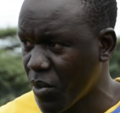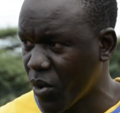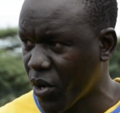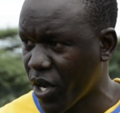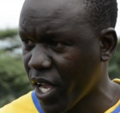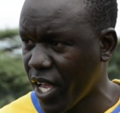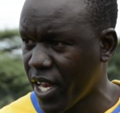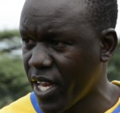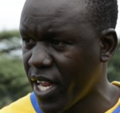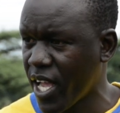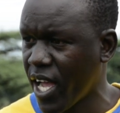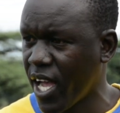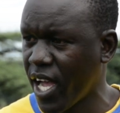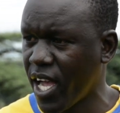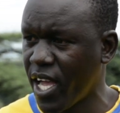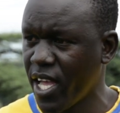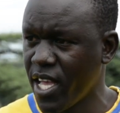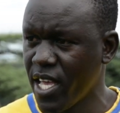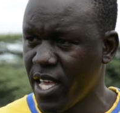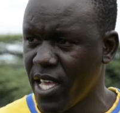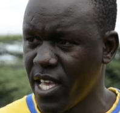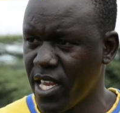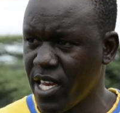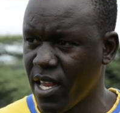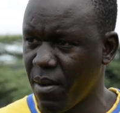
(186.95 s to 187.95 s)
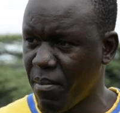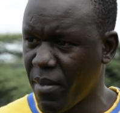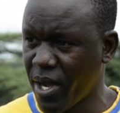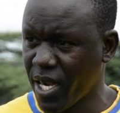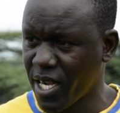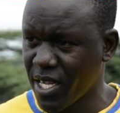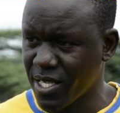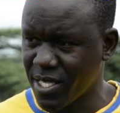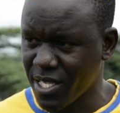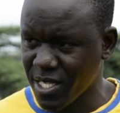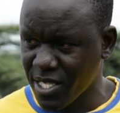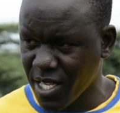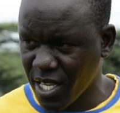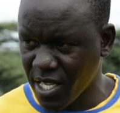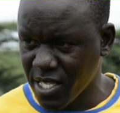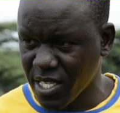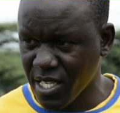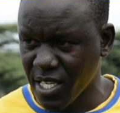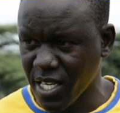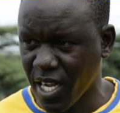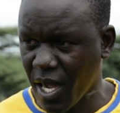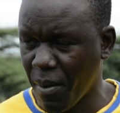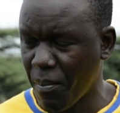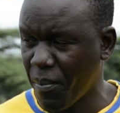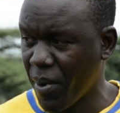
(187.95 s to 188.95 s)
Bukedea, in a market such as
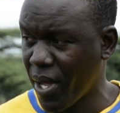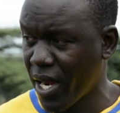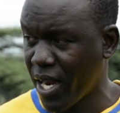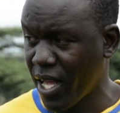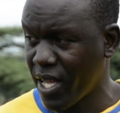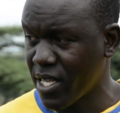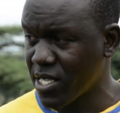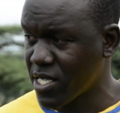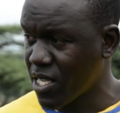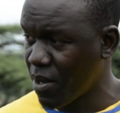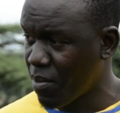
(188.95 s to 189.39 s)
in Kampala?